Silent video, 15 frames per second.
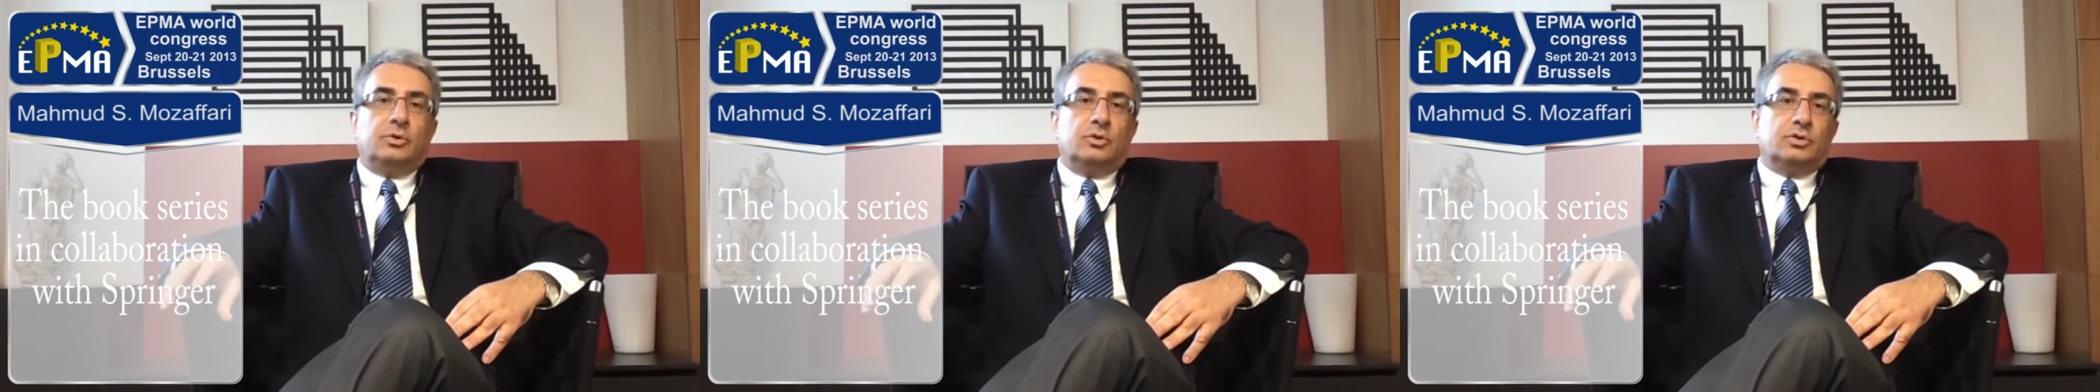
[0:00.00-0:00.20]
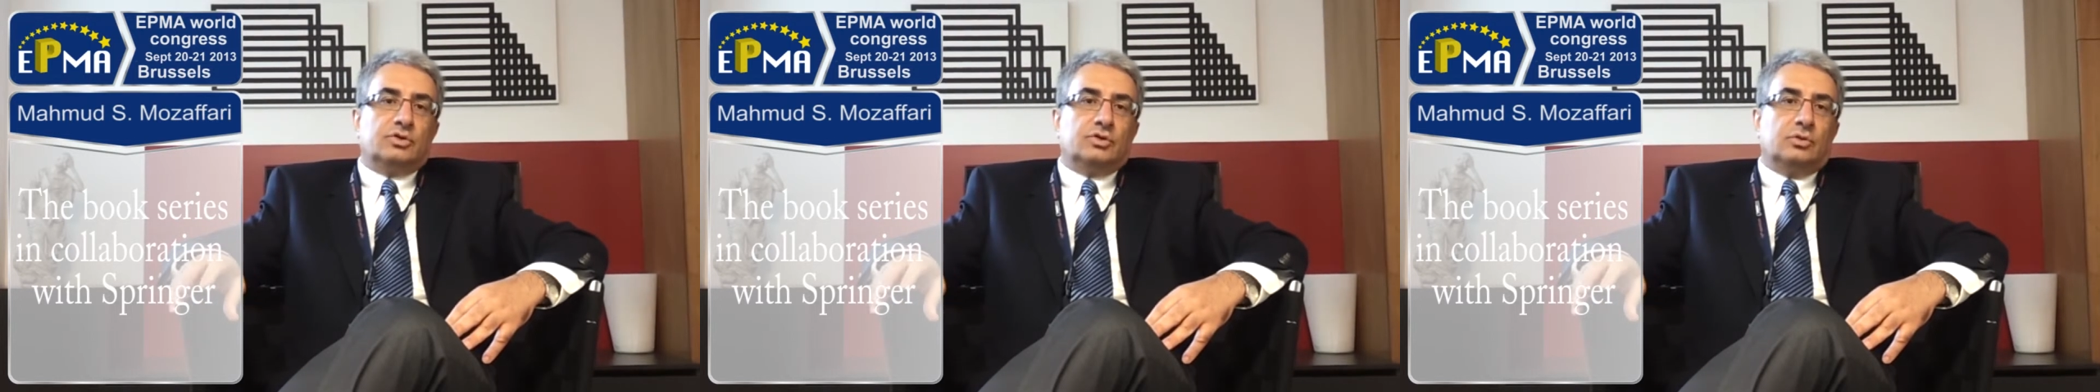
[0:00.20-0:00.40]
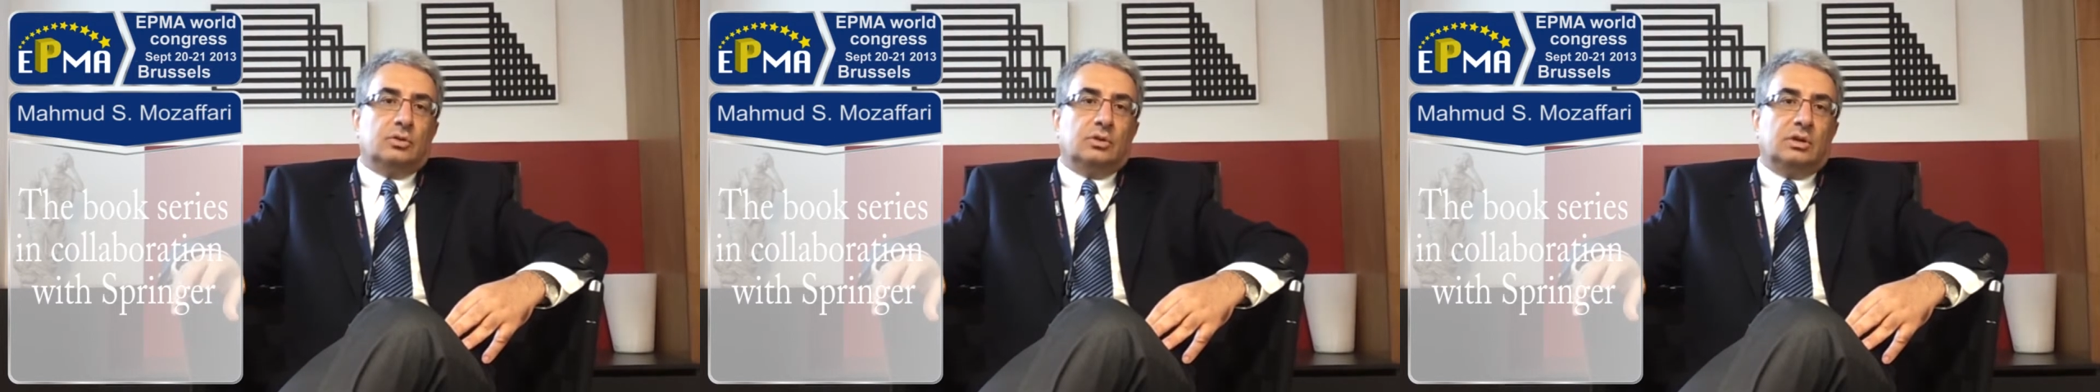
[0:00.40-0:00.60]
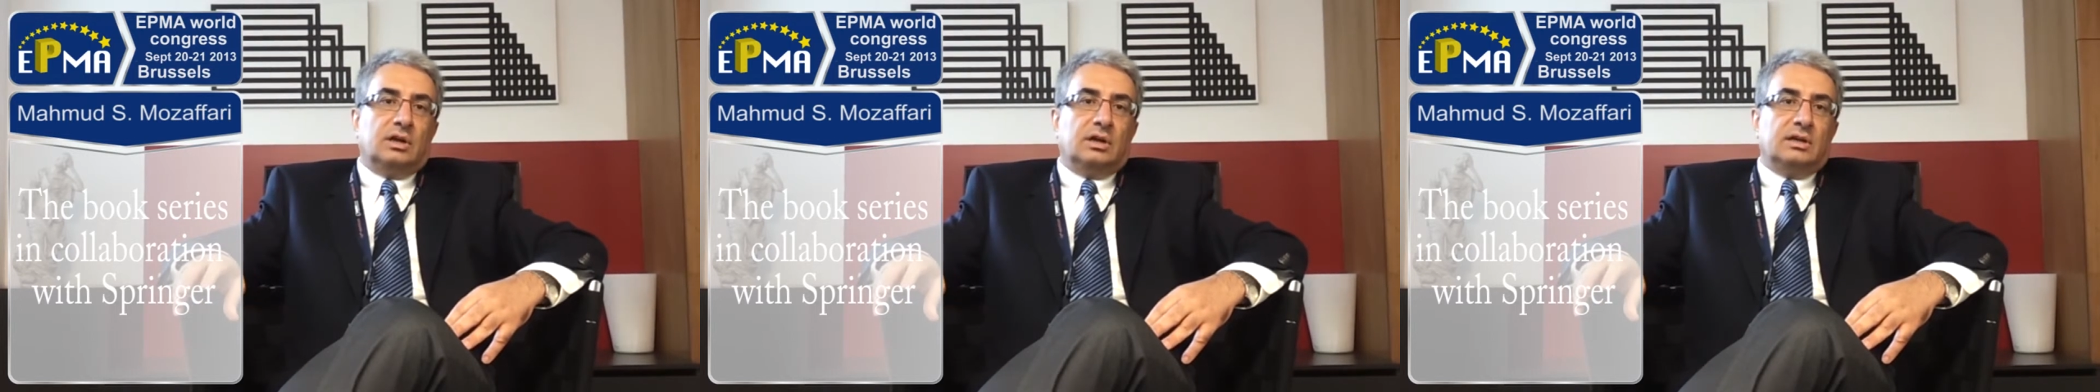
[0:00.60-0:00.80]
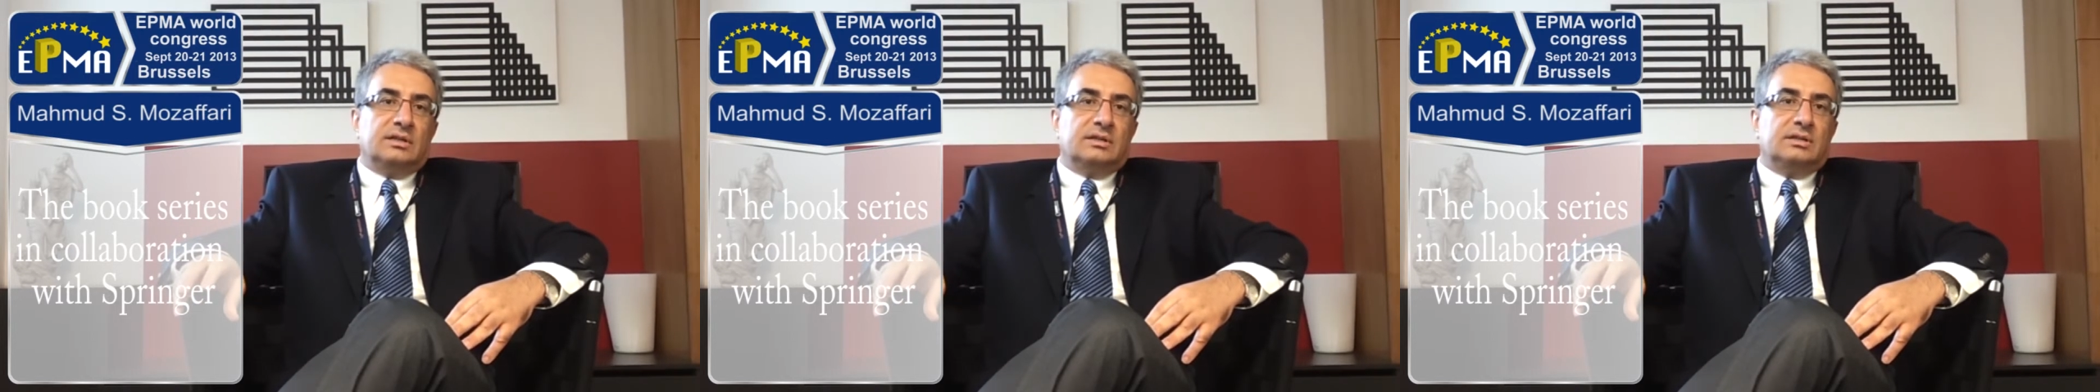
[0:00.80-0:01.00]

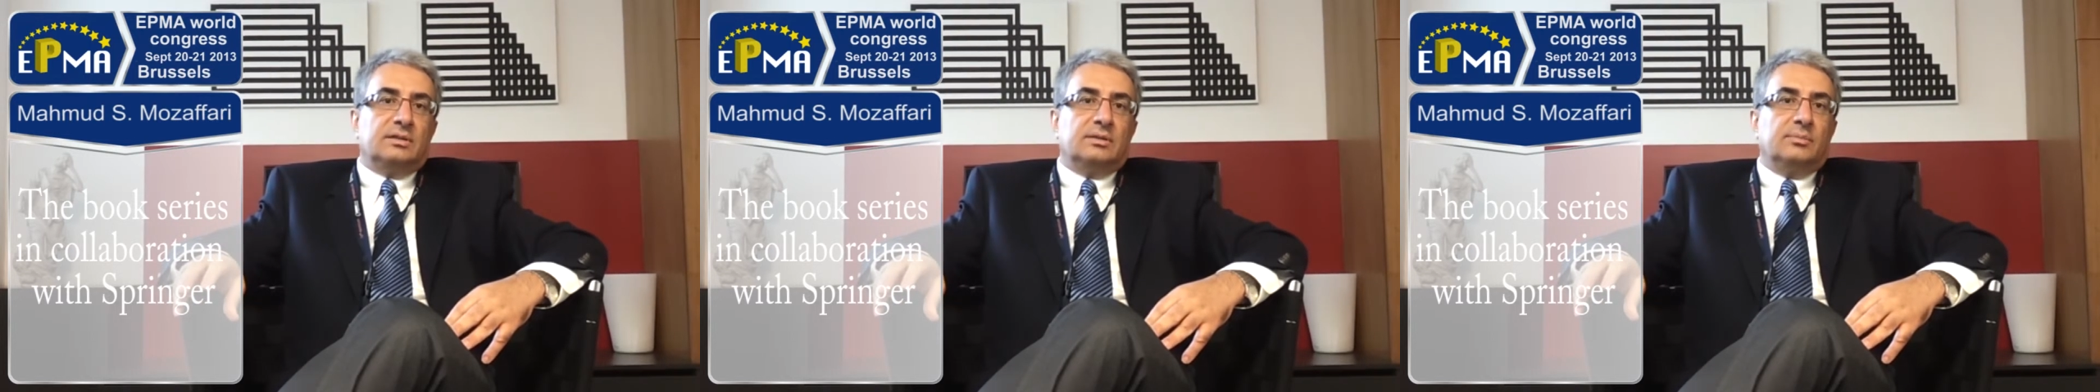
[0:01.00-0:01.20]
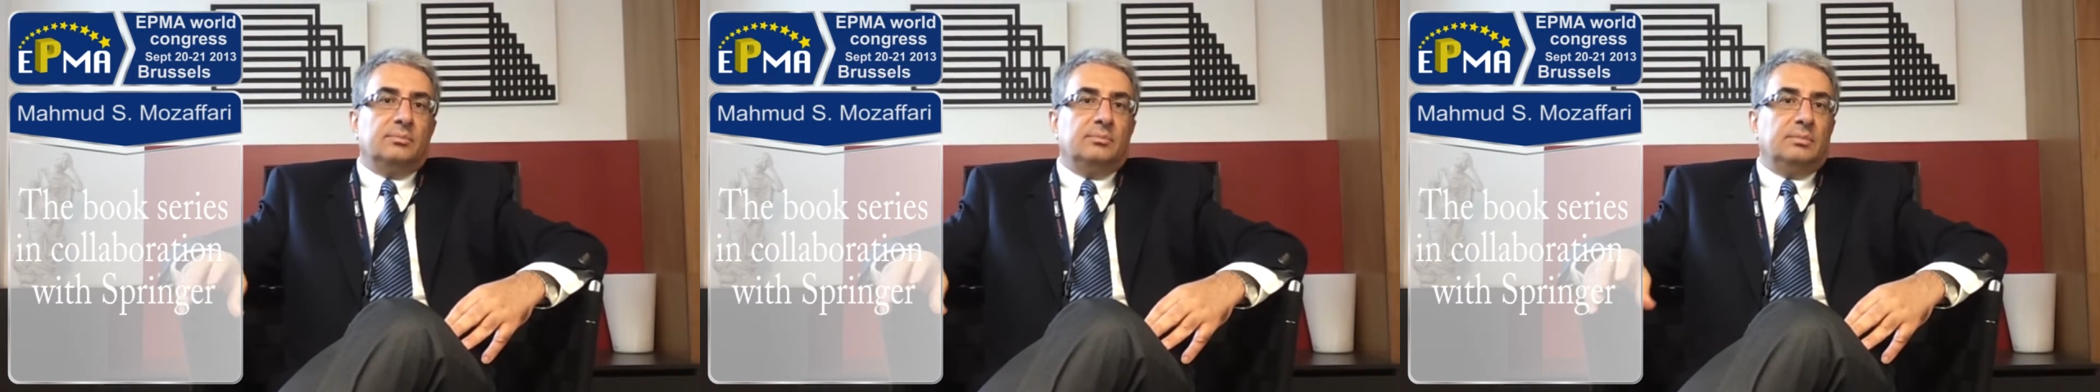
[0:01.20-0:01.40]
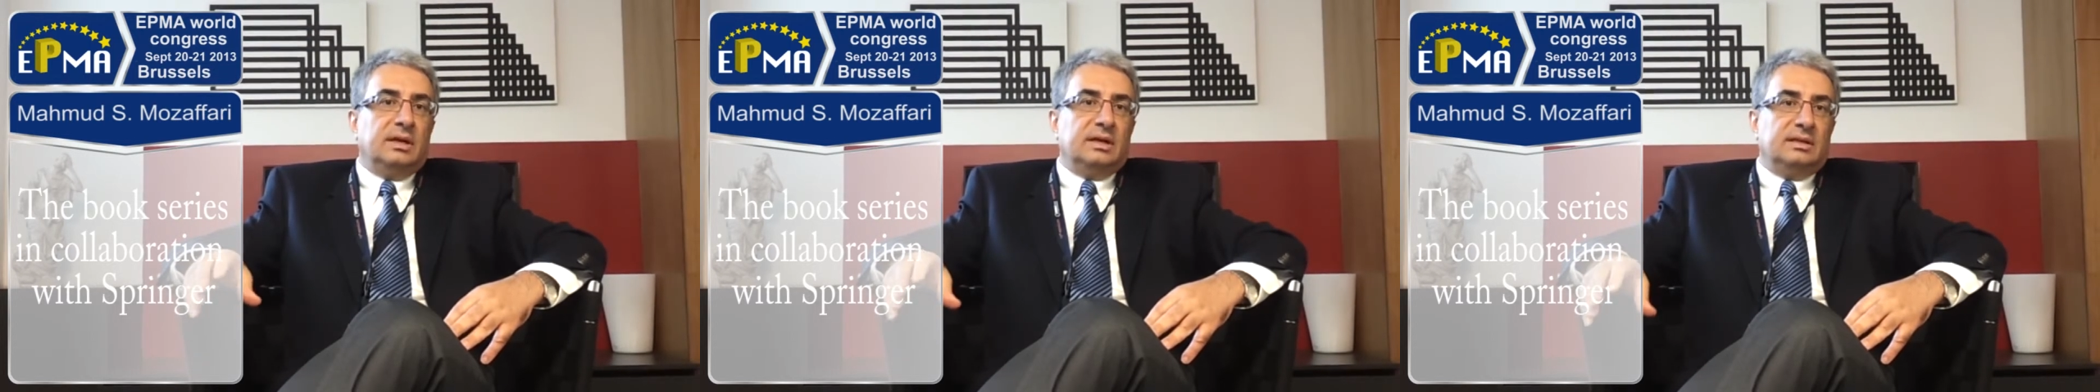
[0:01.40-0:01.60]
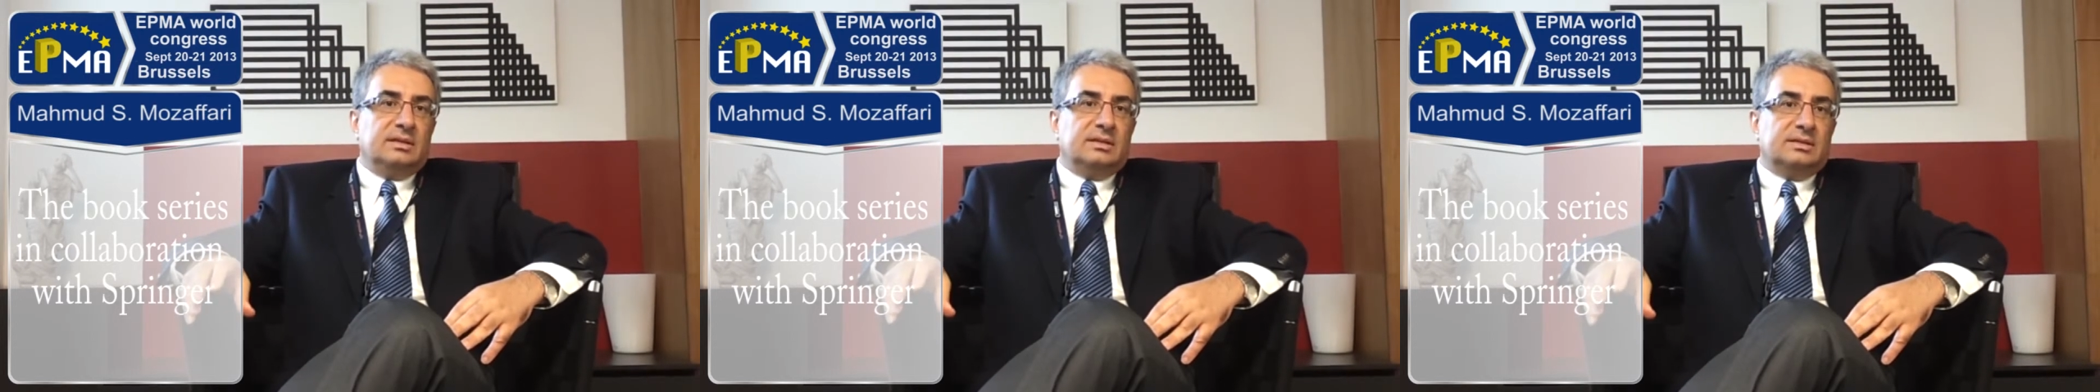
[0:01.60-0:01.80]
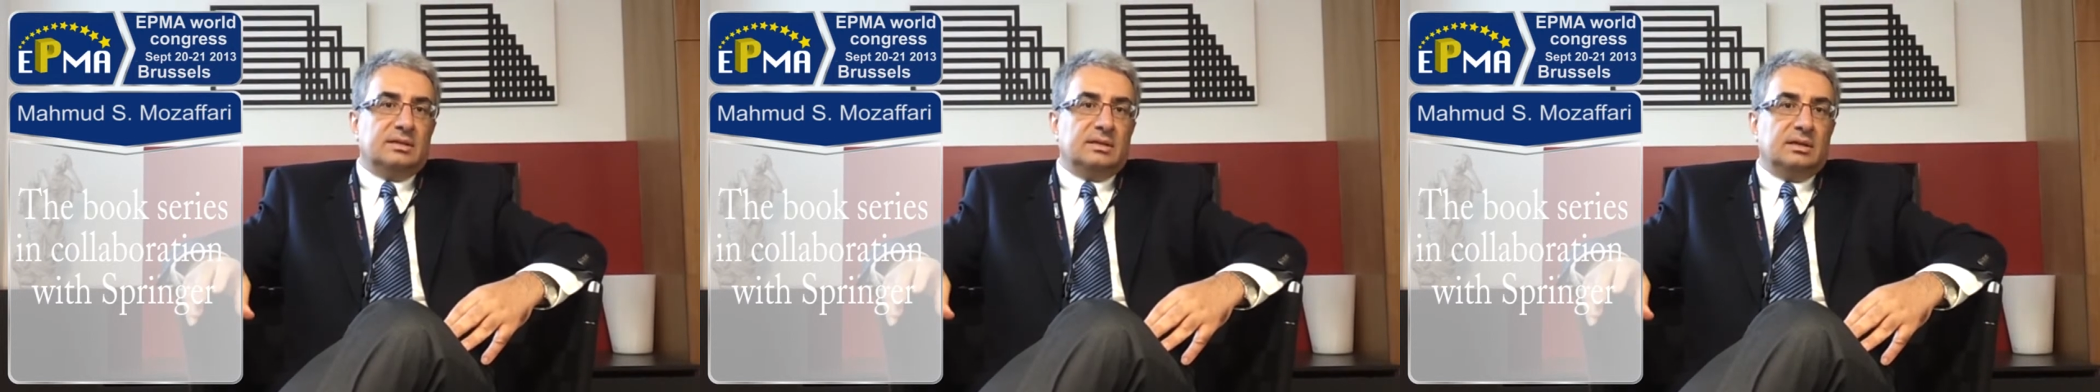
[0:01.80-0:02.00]
personalized
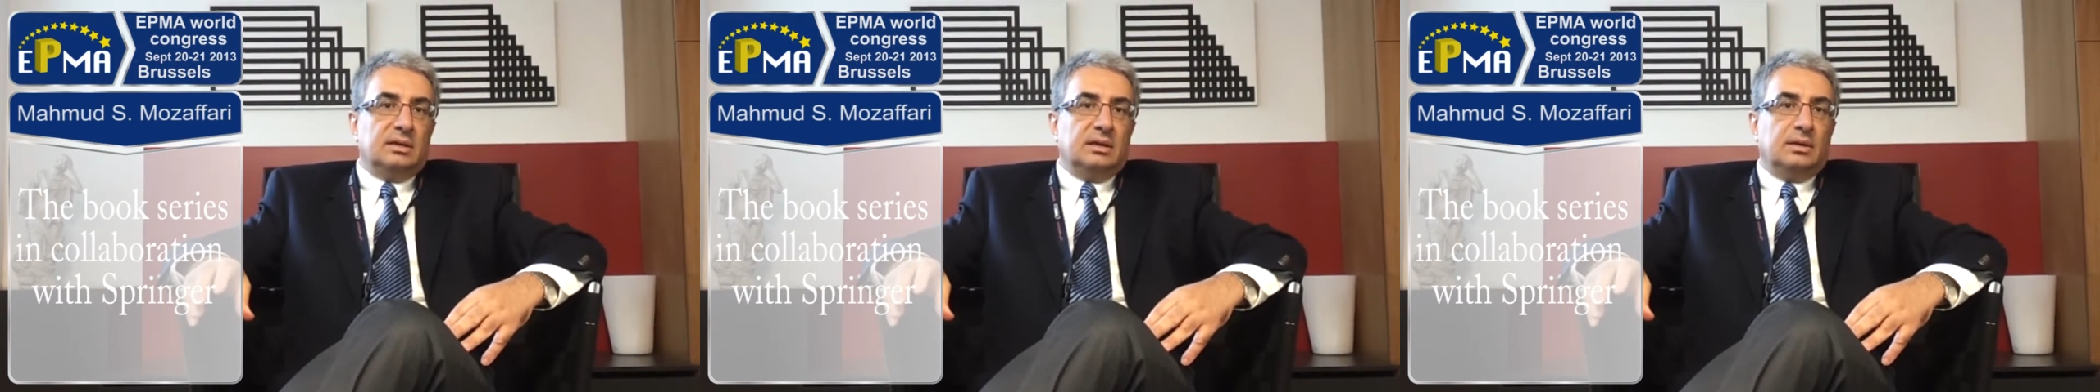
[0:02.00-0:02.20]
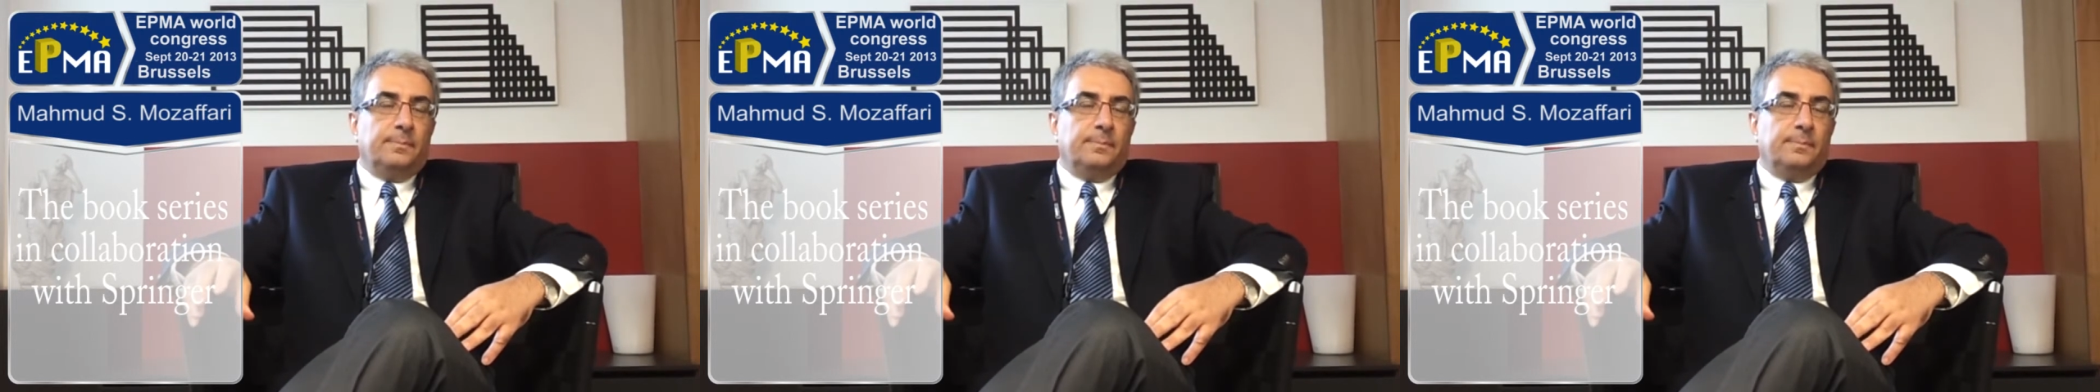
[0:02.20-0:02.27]
medicine.